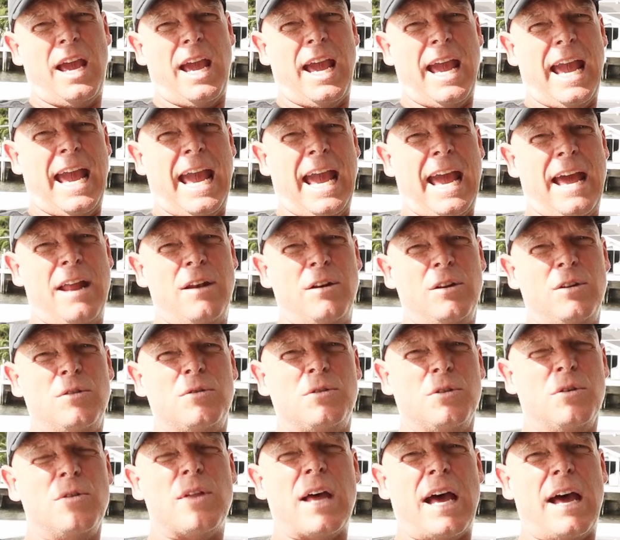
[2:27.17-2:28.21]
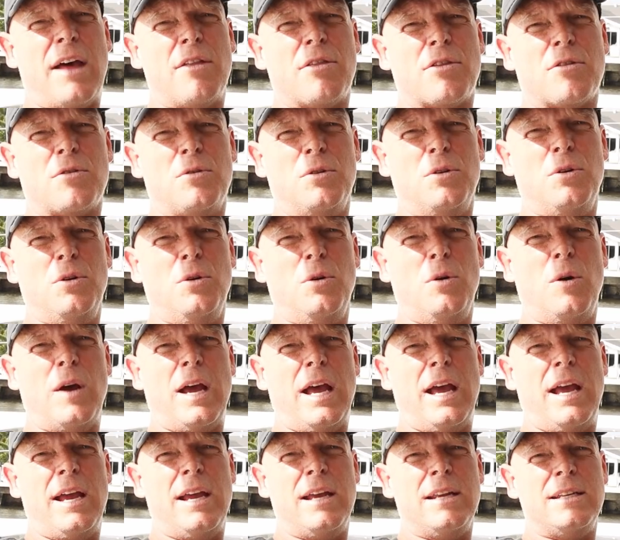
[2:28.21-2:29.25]
And you do that through
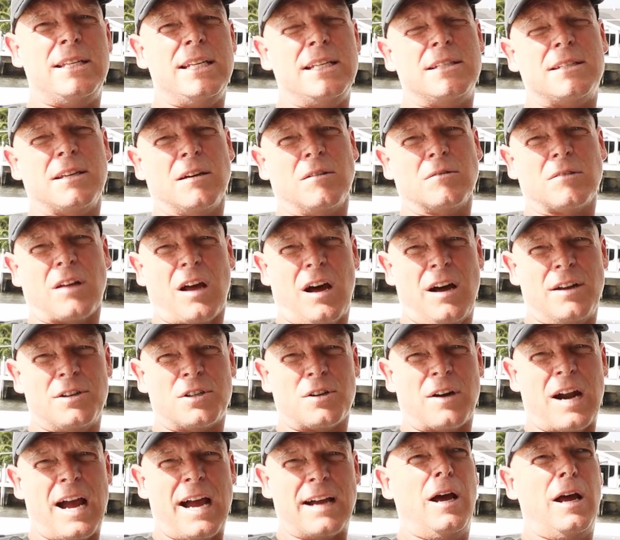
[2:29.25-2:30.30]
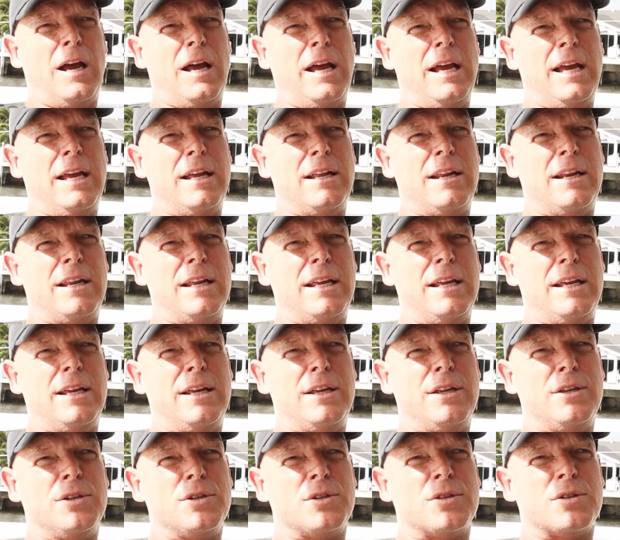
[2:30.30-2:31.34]
a detailed contract. It
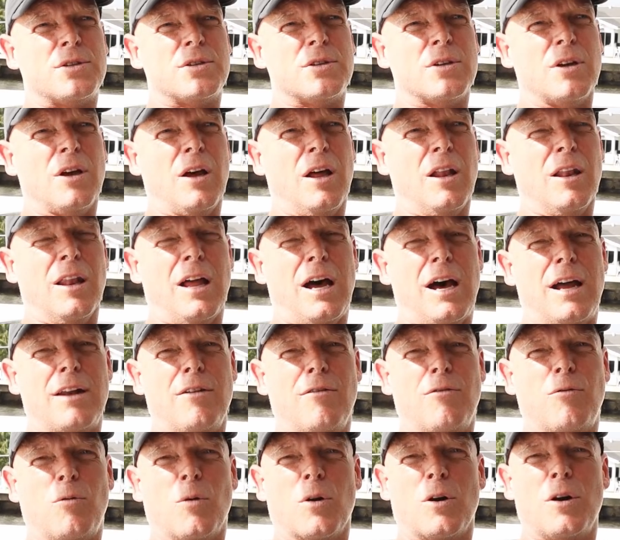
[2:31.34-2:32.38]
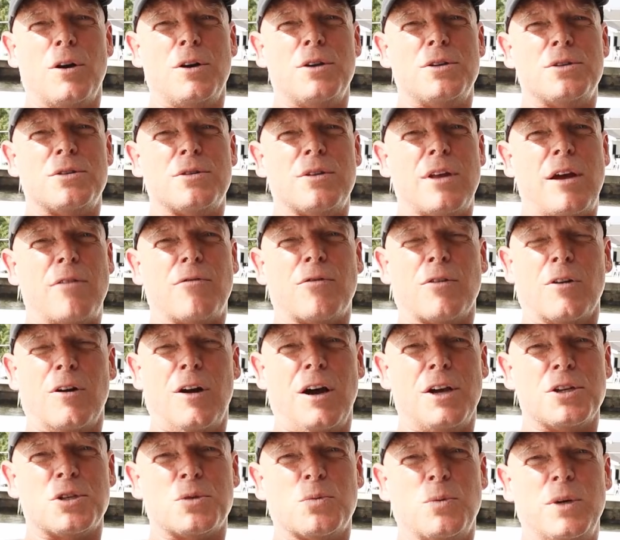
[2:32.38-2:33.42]
is a lot of words that for
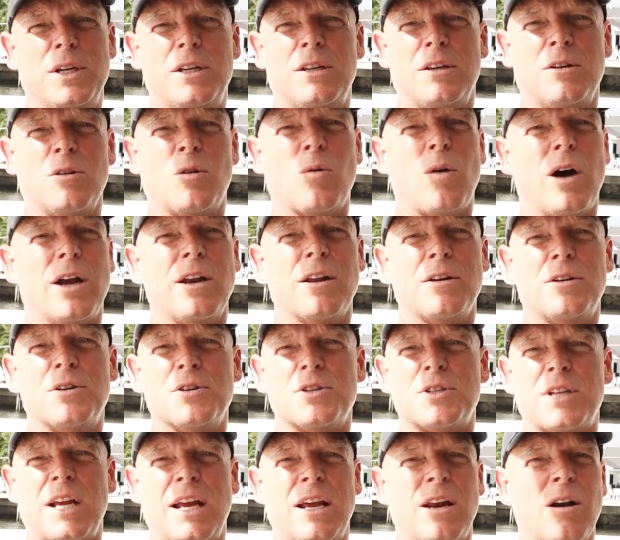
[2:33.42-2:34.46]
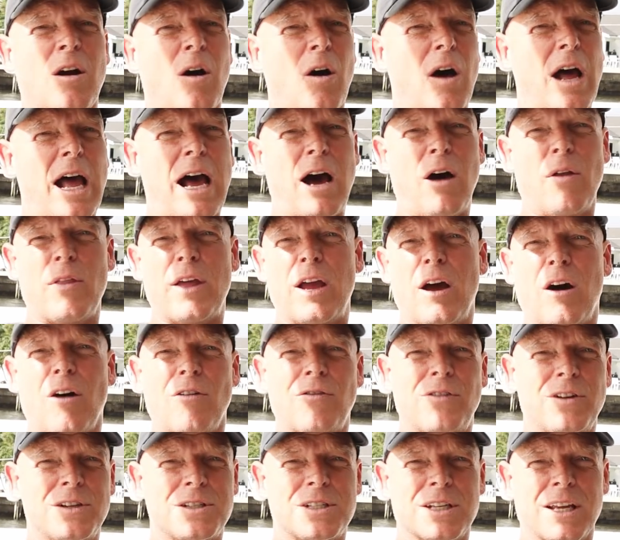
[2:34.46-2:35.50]
us, we didn't quite understand how they all
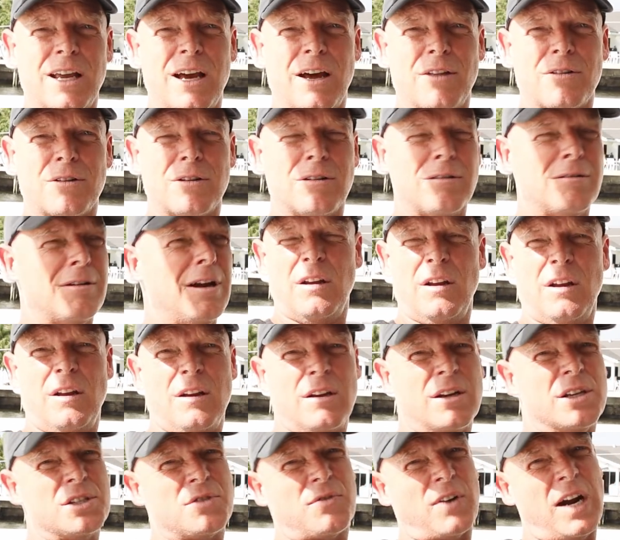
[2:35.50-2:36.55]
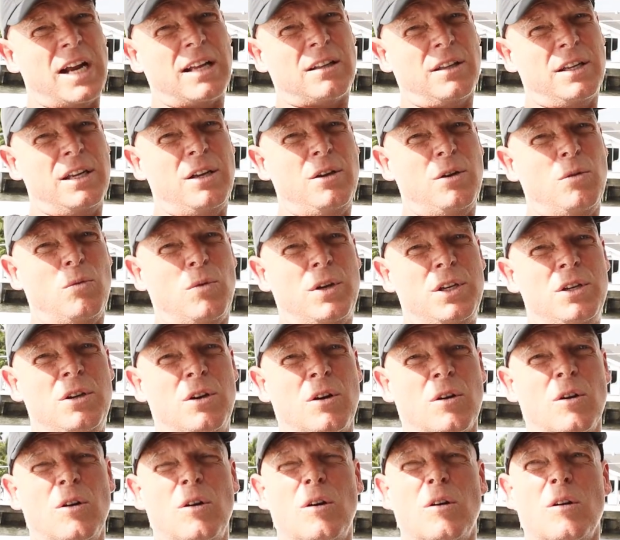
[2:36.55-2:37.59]
fit together. Because frankly, when
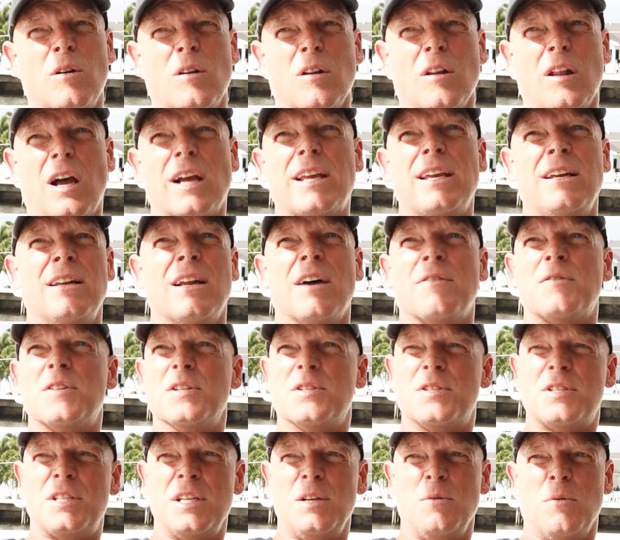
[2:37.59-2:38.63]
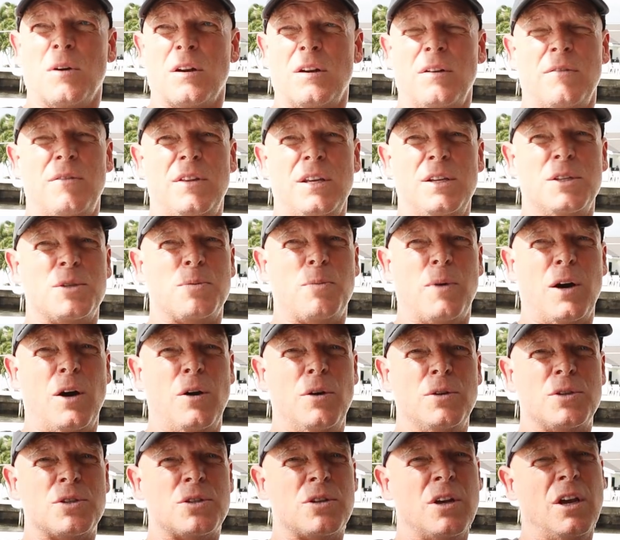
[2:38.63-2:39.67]
you're lucky enough to see one of these
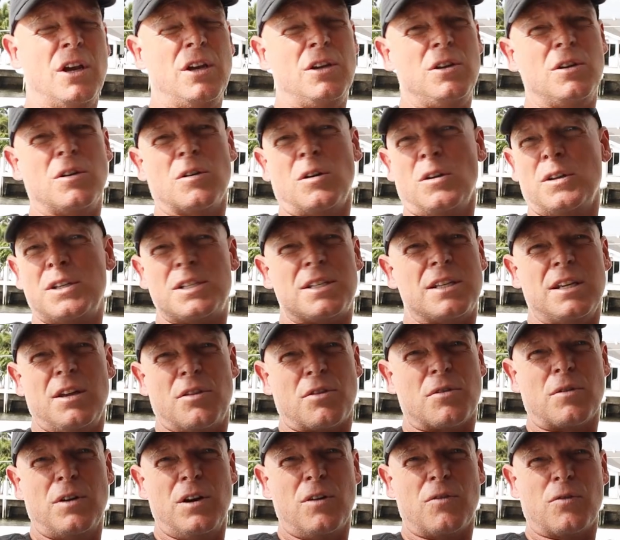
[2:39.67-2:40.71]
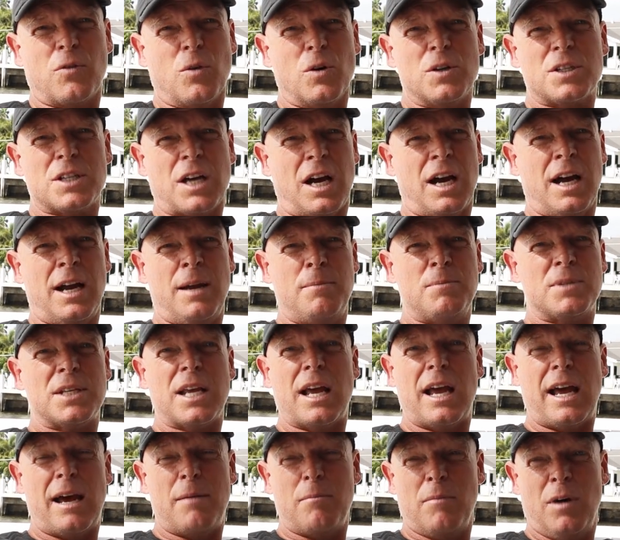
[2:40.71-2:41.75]
boats, you can only see it 3 or 4 times
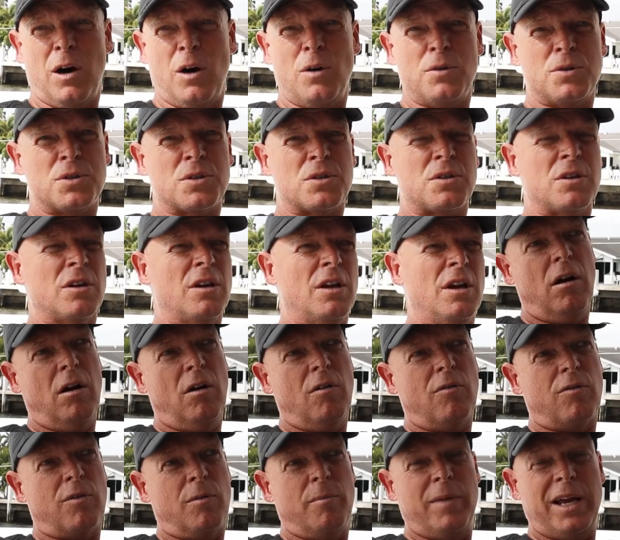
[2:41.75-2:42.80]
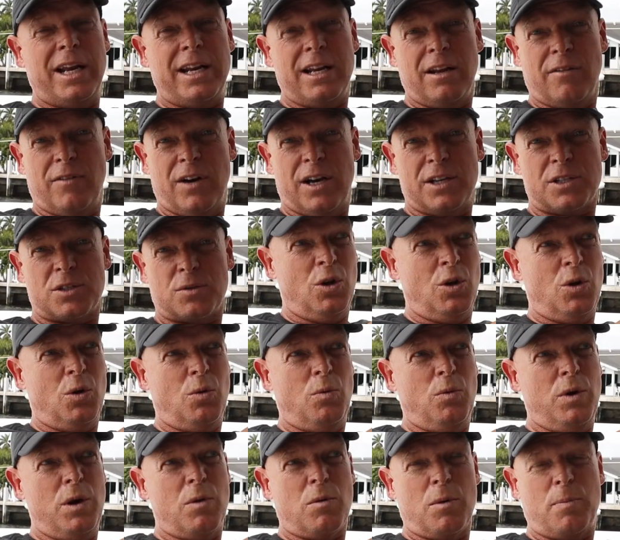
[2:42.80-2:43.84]
at most. For many of us,
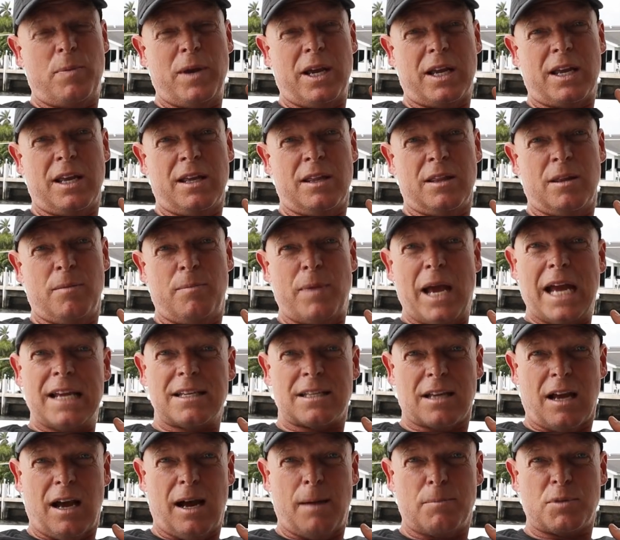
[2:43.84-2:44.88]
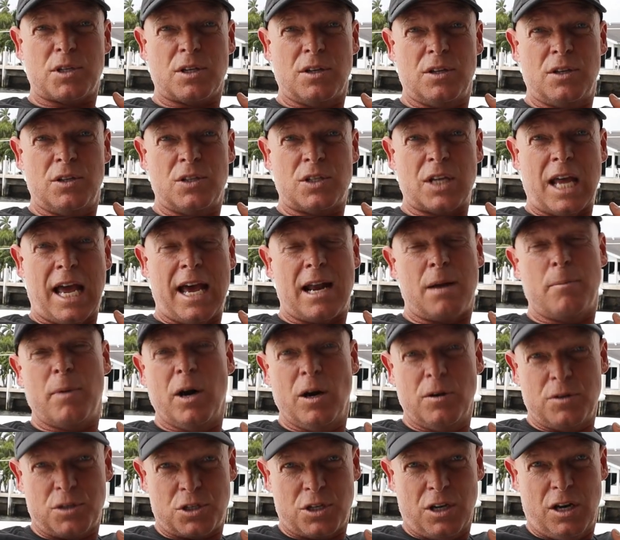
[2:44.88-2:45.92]
we were picking the base options at a
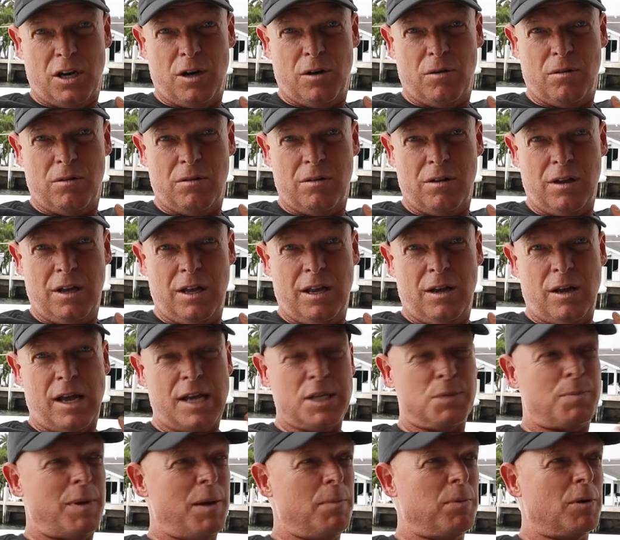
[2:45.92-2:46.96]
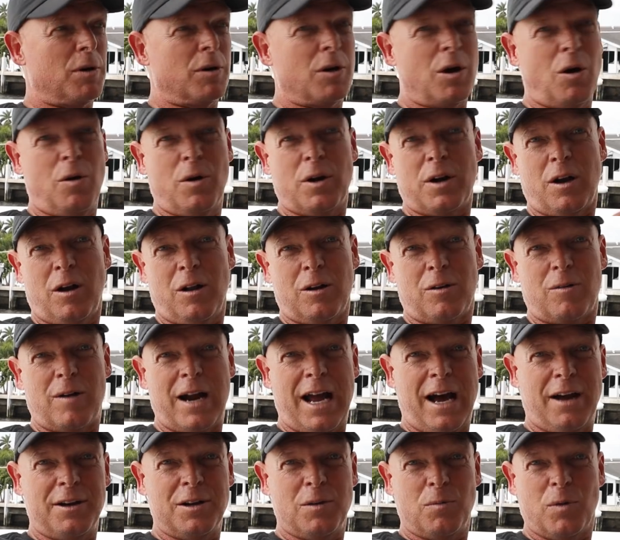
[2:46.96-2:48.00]
boat show as people are going all
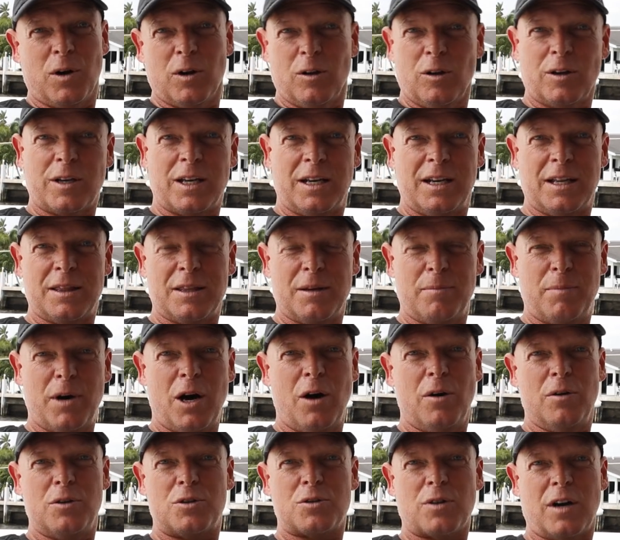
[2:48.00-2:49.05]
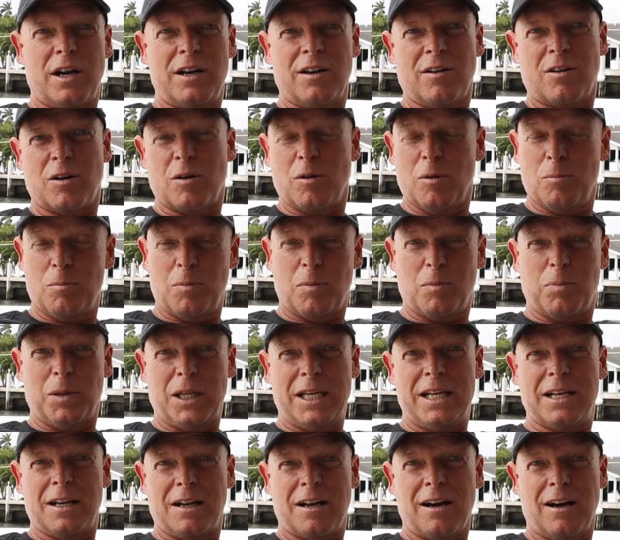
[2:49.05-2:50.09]
around, and we're looking at the boat trying to
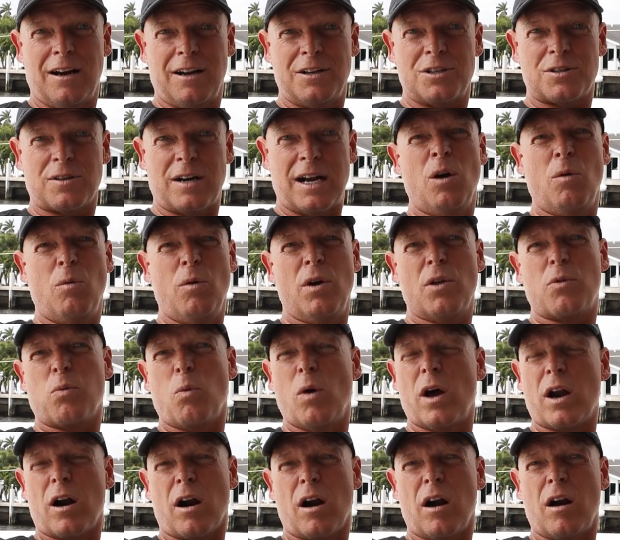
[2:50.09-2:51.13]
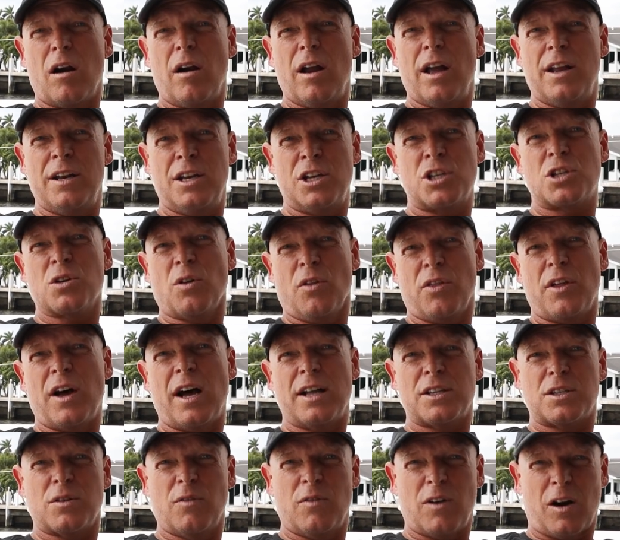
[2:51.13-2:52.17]
complete a contract with what our initial
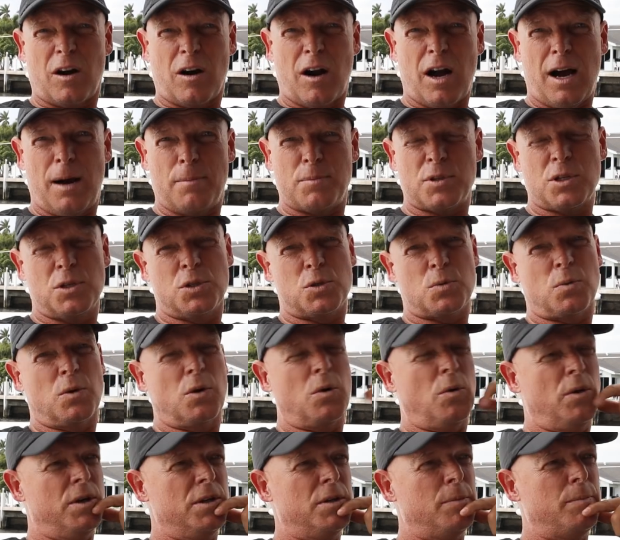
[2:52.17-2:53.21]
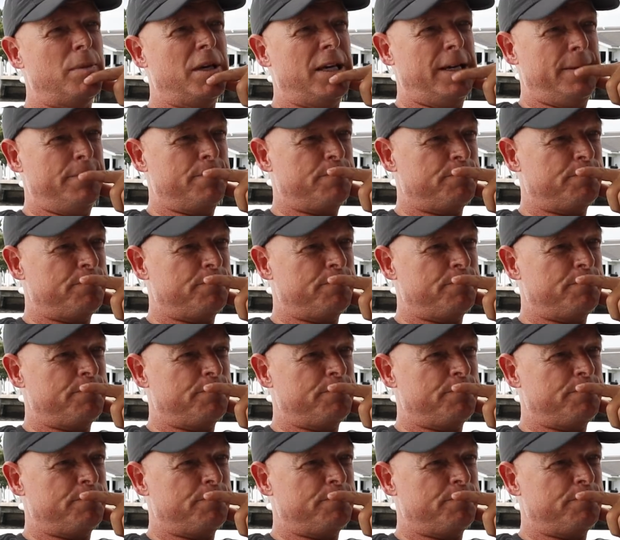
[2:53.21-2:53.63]
thoughts of our options were going to be.